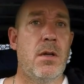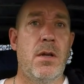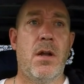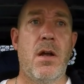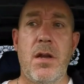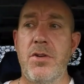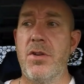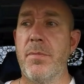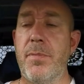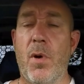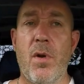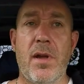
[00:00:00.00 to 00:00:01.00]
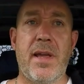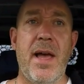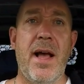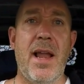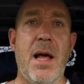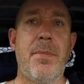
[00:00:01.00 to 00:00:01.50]
you know, at least you can boil a
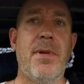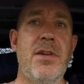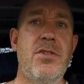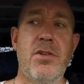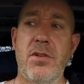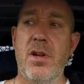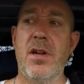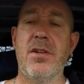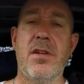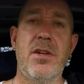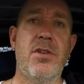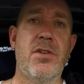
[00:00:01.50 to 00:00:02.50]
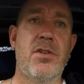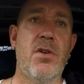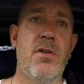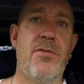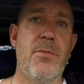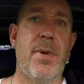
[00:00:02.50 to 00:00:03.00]
kettle up, at least you, at least you can
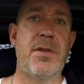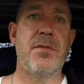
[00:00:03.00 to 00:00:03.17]
do a few bits